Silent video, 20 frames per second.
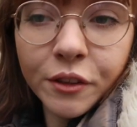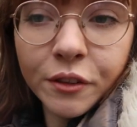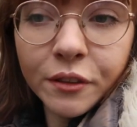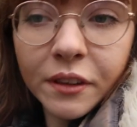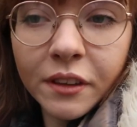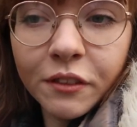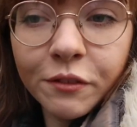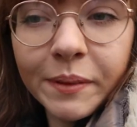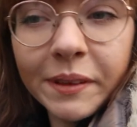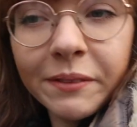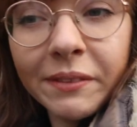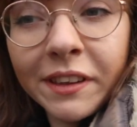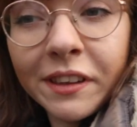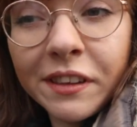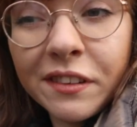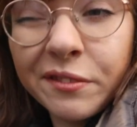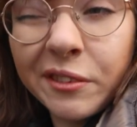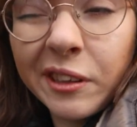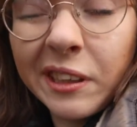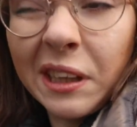I've been with
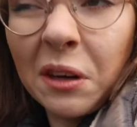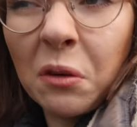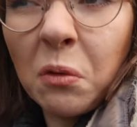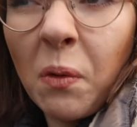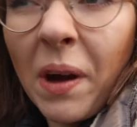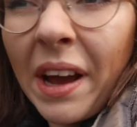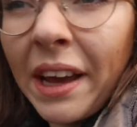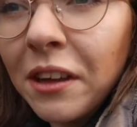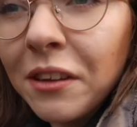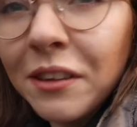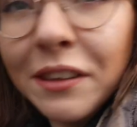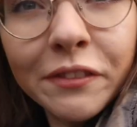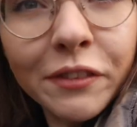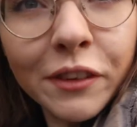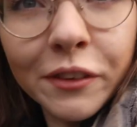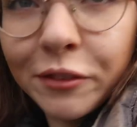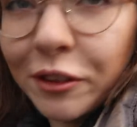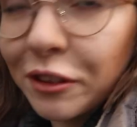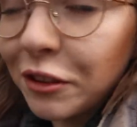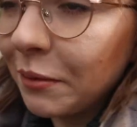us for a little while.
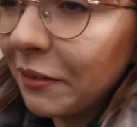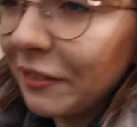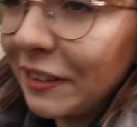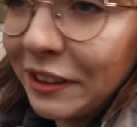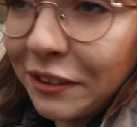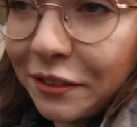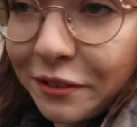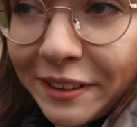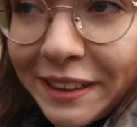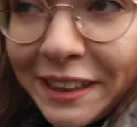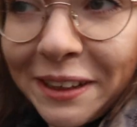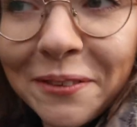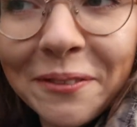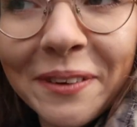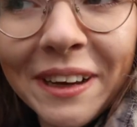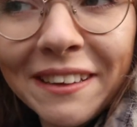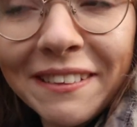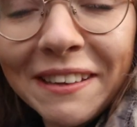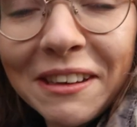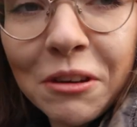If you've watched my videos for a little
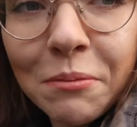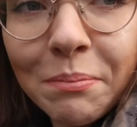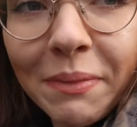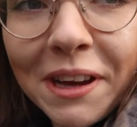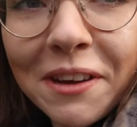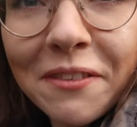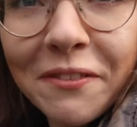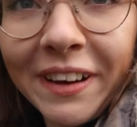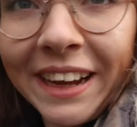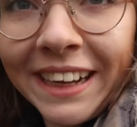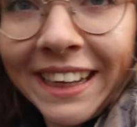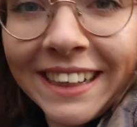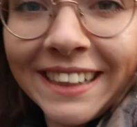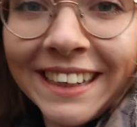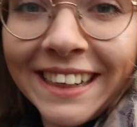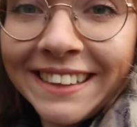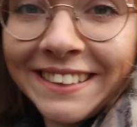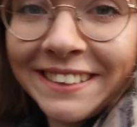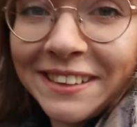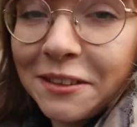while, then you might
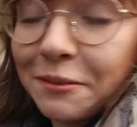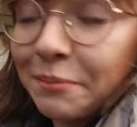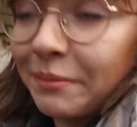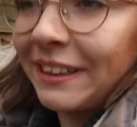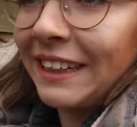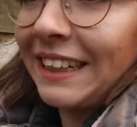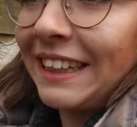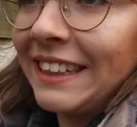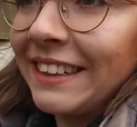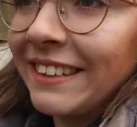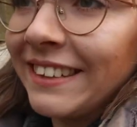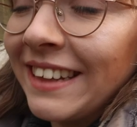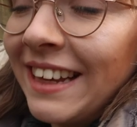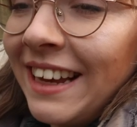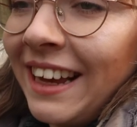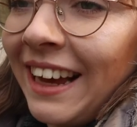recognize this place